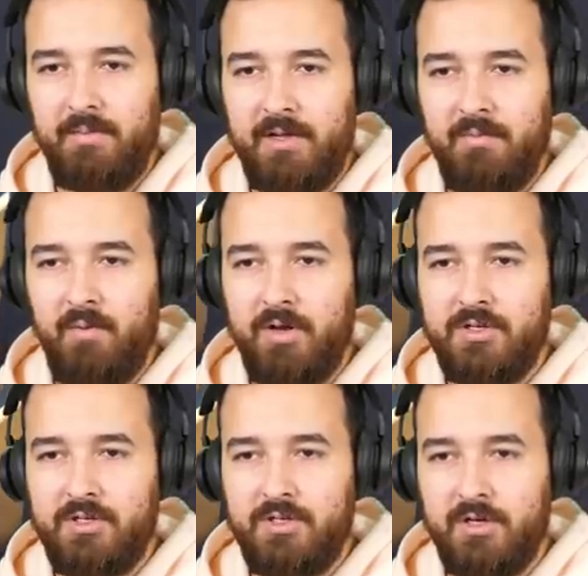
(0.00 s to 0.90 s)
And we can
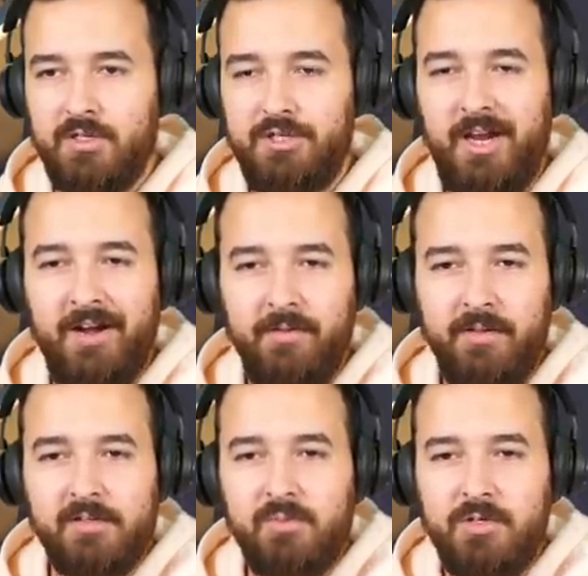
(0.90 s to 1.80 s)
watch channel.
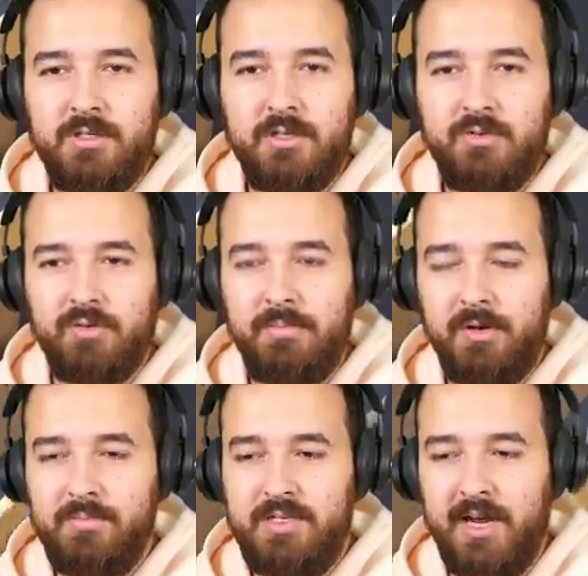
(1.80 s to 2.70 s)
Let's watch the Dream
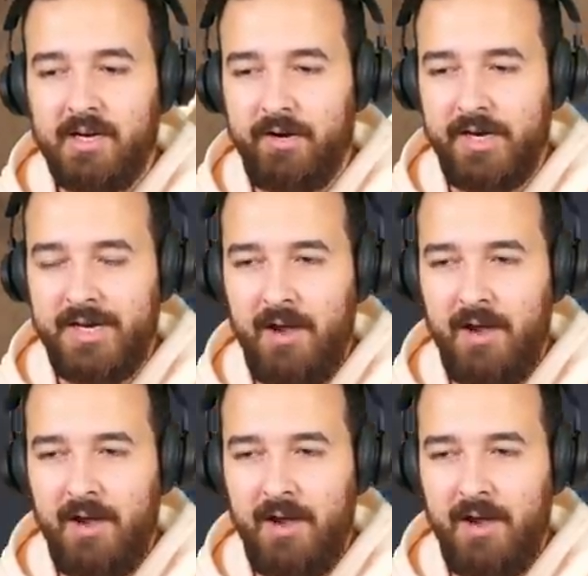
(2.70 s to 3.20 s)
Home Decorator